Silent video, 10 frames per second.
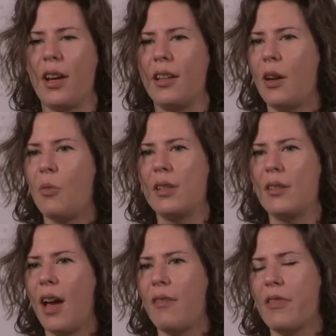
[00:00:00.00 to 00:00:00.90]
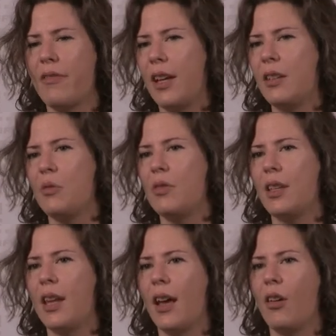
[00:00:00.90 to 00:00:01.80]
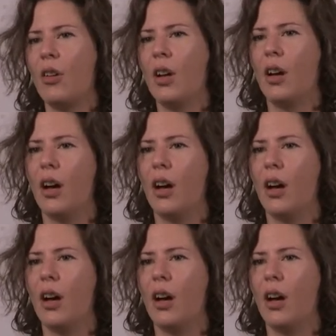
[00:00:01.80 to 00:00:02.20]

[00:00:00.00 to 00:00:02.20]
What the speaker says: and yet we still have to fight tooth and nail.